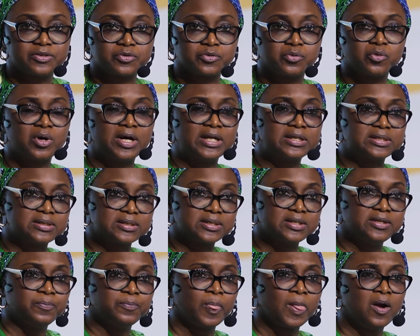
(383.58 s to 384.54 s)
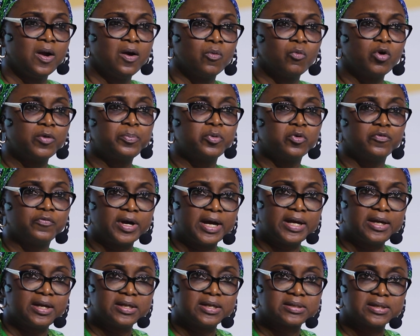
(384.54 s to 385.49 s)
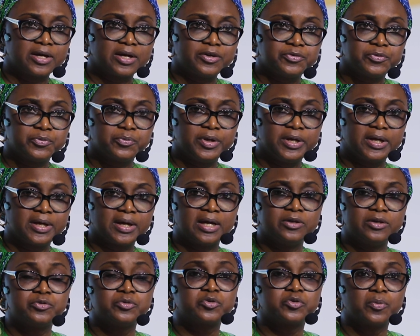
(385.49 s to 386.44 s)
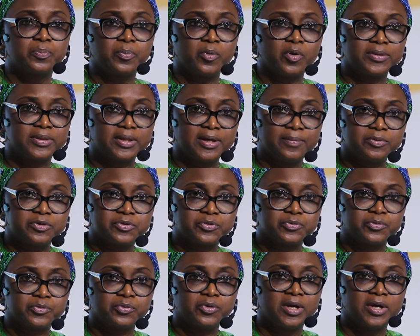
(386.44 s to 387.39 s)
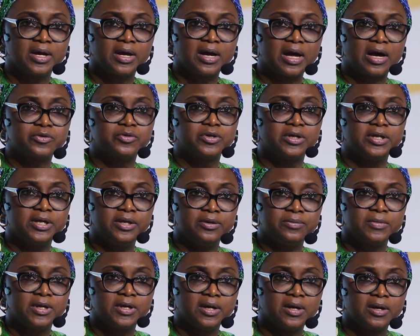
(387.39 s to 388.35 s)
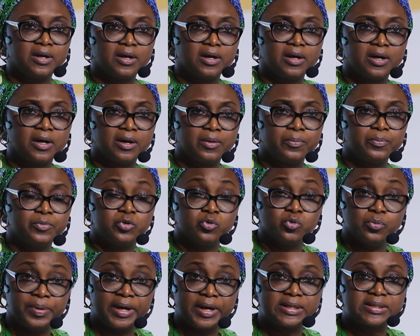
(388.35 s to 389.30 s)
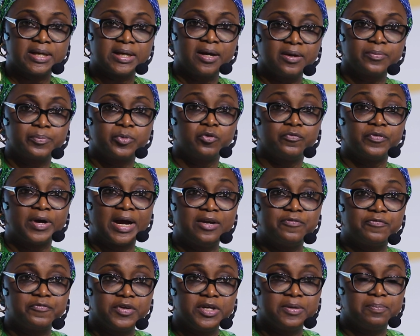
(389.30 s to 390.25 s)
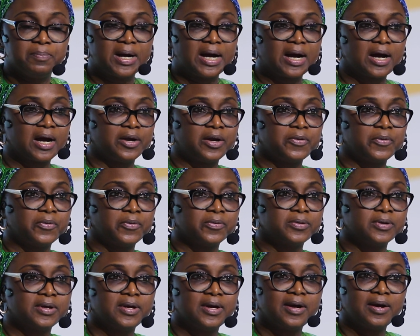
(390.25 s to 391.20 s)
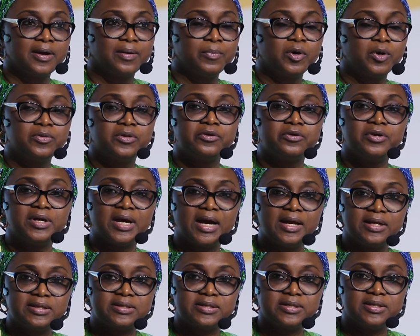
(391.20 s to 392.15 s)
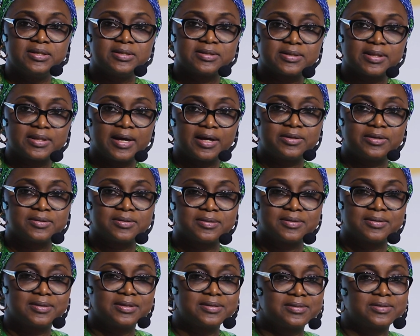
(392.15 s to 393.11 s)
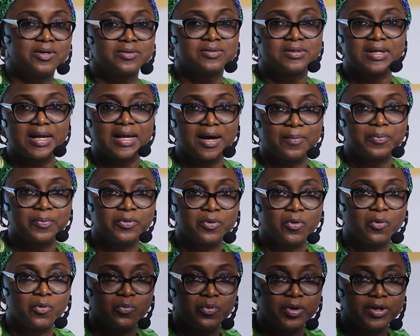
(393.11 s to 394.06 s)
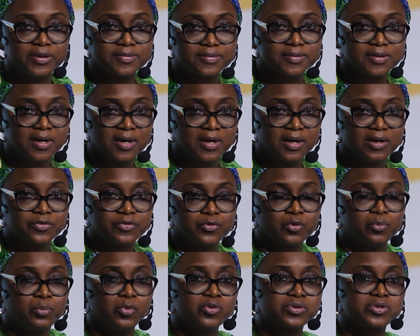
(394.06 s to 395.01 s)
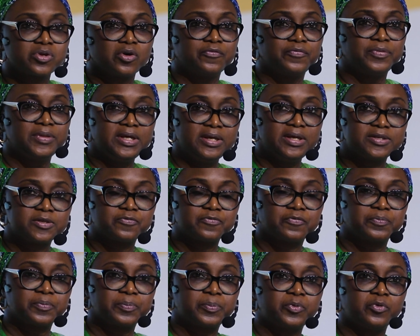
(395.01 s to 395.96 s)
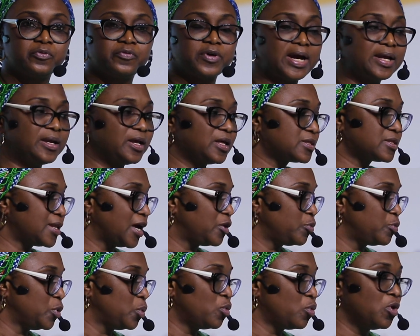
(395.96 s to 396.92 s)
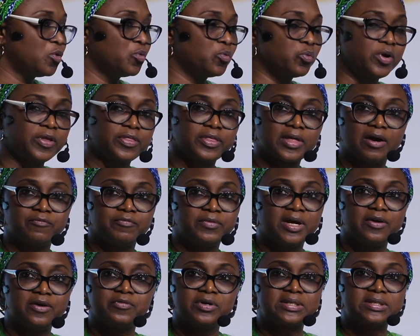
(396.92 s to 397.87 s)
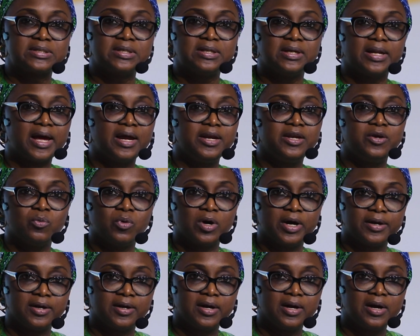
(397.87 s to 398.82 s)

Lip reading: to go and see what providers are doing and to support them to actually do better, provide feedback and all. But the reality is that this doesn't happen always. So most of these providers that we work with have never seen anyone